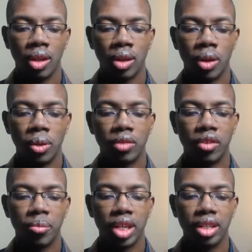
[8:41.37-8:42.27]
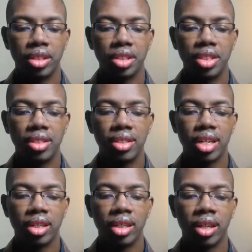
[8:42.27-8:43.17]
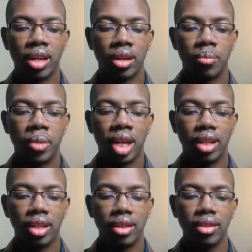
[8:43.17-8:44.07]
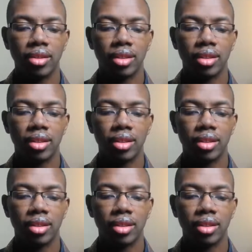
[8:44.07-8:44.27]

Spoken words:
going from the energy center in our belly